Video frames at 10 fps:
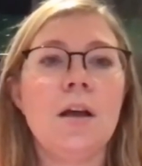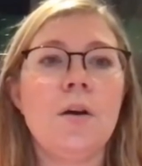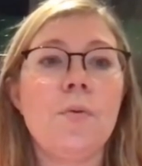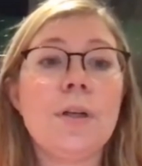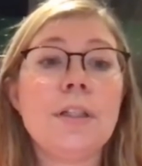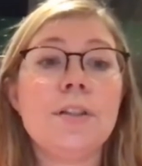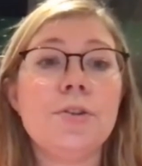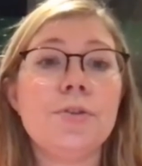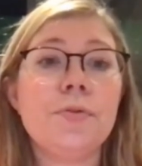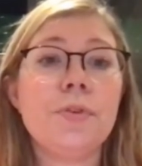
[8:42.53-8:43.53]
What is the
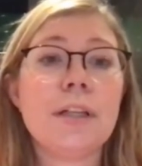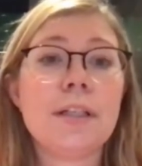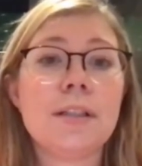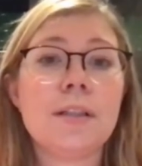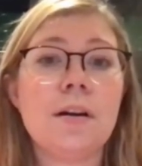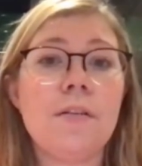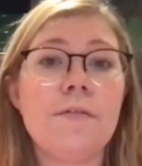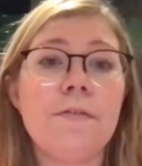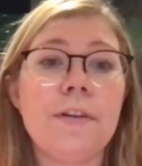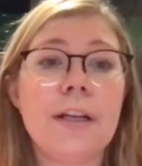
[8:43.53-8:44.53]
usefulness
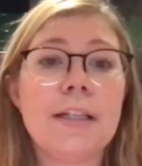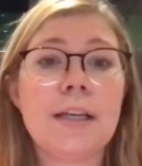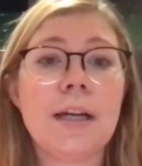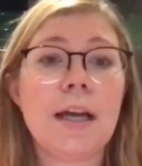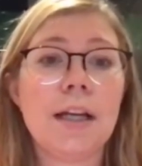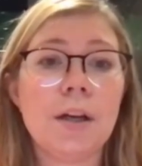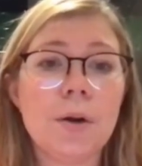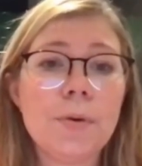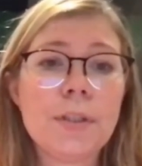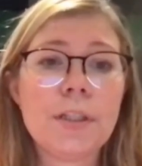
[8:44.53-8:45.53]
of nasal
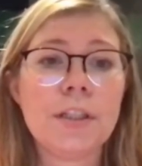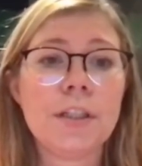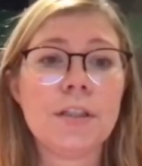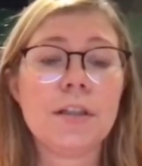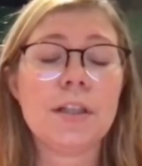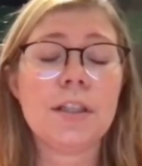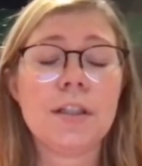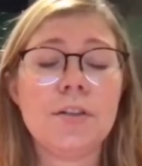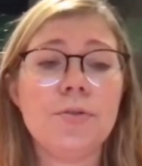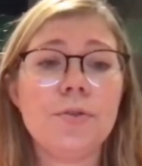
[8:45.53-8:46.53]
NO? Is
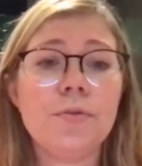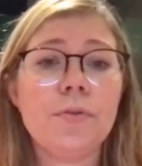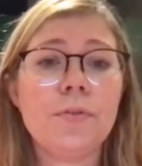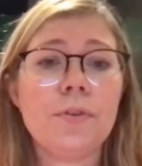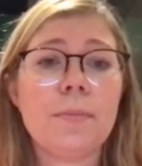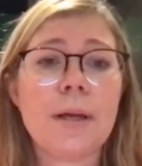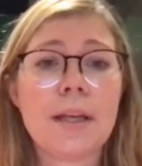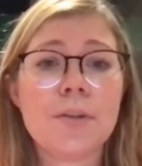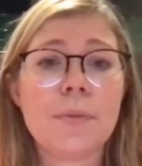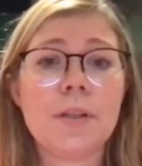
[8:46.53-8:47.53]
it useful for the
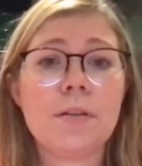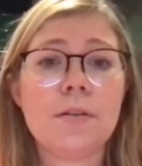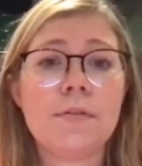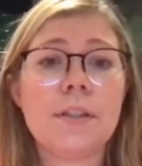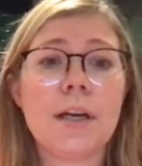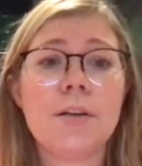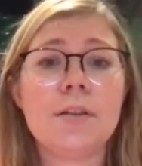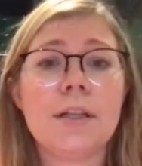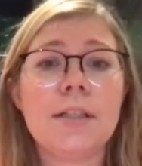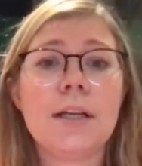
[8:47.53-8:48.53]
management of
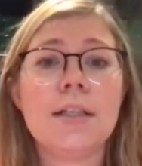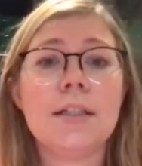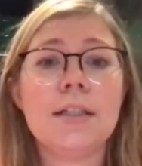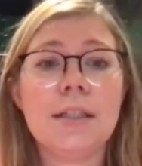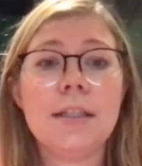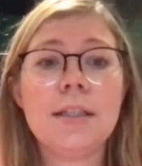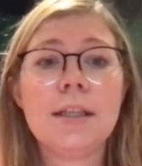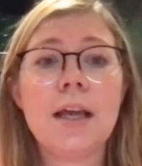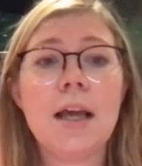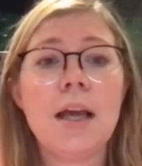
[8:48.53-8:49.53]
sinonasal
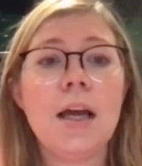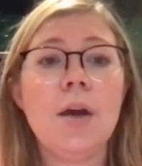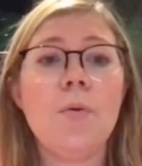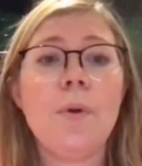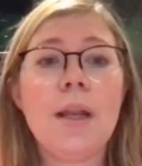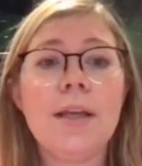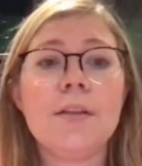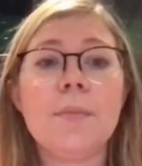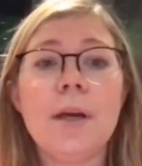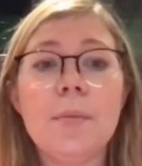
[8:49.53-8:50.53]
disease? Well,
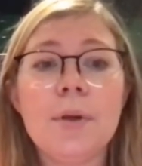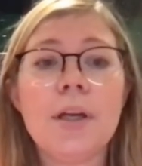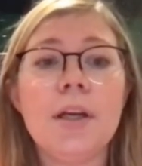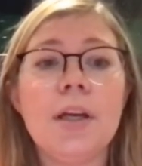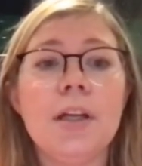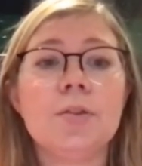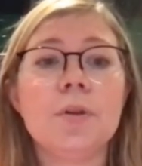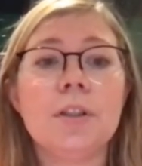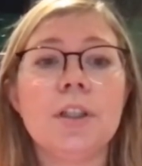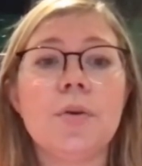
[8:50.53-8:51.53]
it may be in
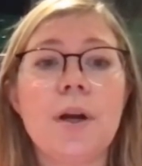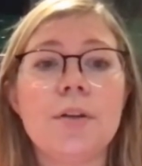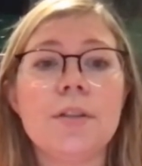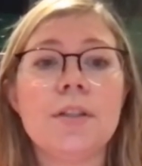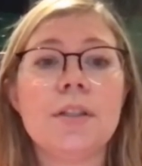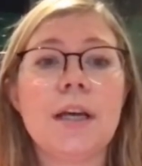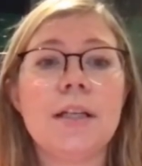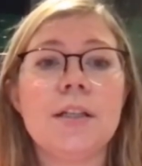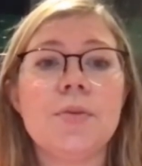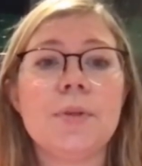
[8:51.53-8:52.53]
chronic
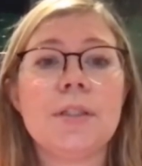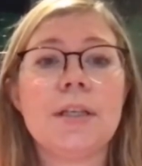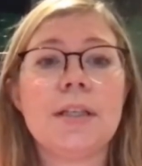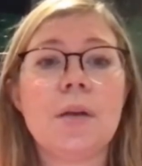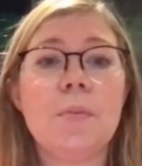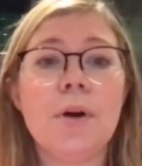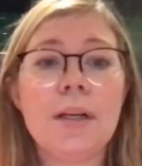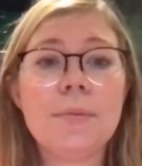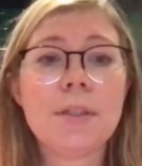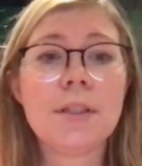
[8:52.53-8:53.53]
rhinosinusitis with nasal
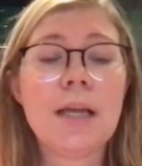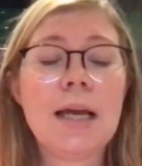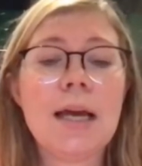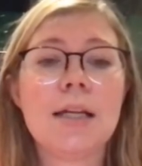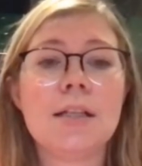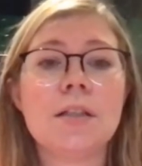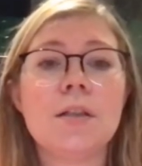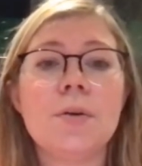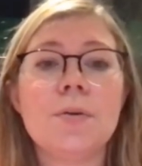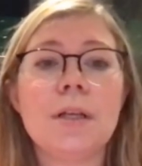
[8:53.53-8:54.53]
polyps, and it's
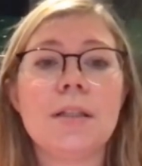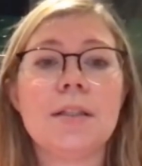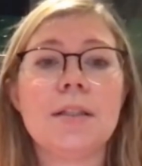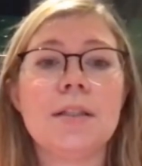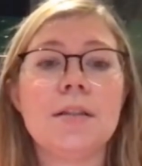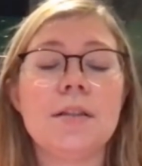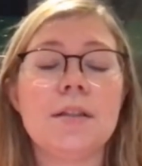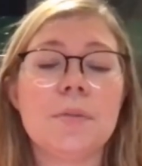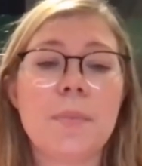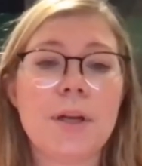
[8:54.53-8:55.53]
known that
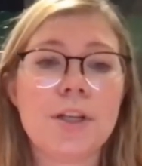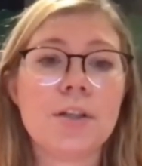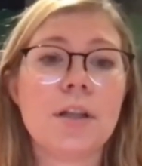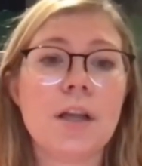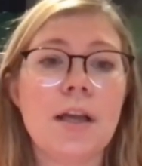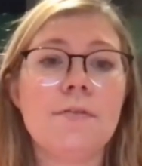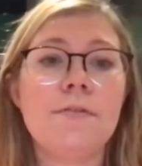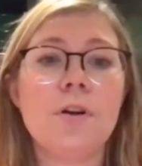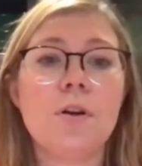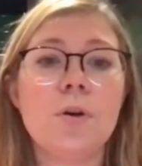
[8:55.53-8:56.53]
this patient have
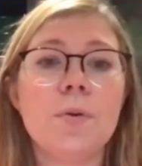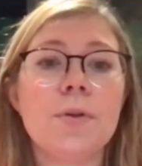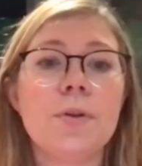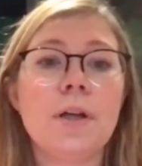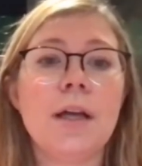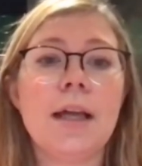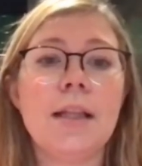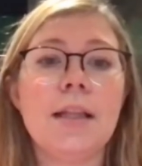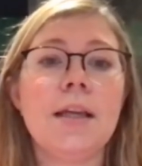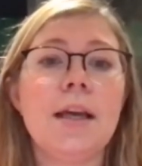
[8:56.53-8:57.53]
lower
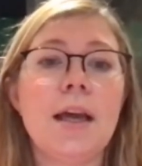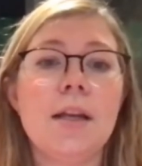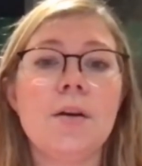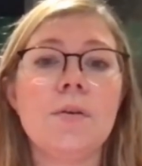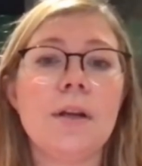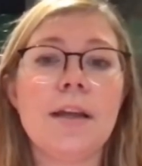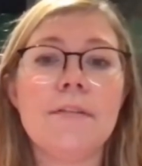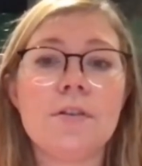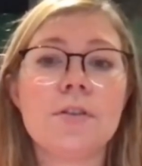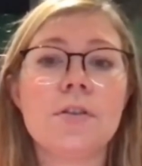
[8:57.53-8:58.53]
NO
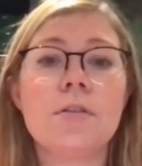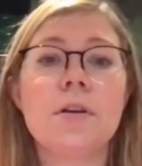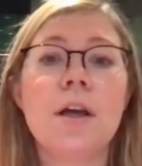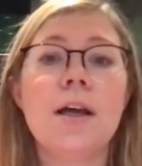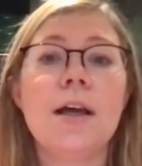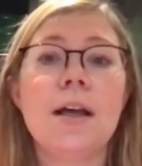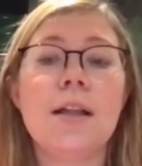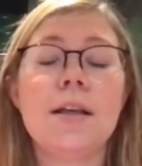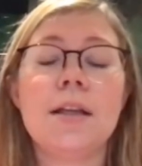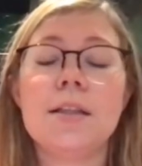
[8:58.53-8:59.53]
levels,
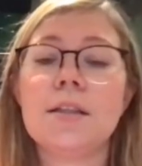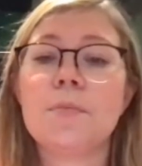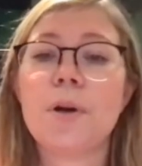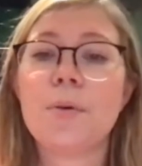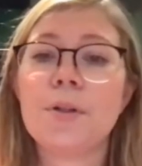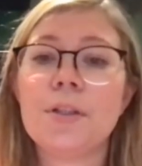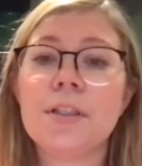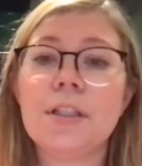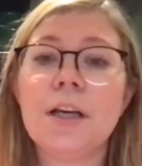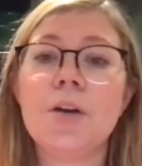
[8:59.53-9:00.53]
and it's
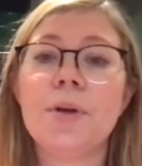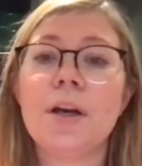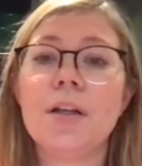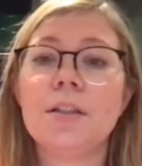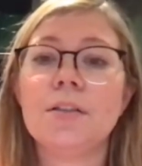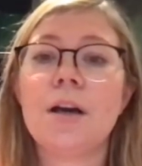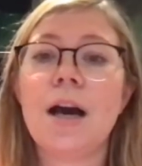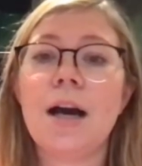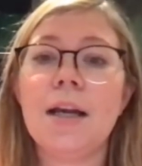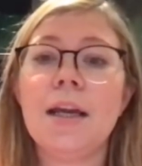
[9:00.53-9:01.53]
paradoxical regarding the
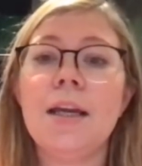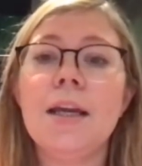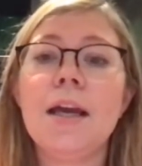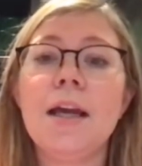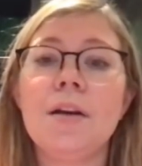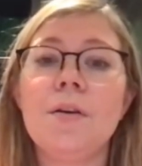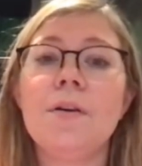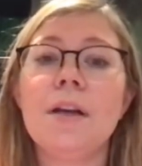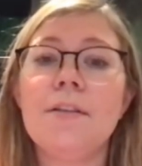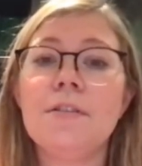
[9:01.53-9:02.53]
high
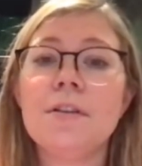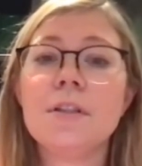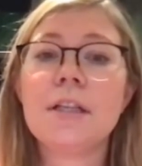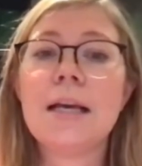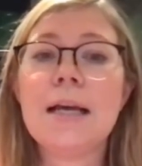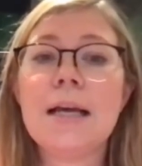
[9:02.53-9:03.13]
ENO levels.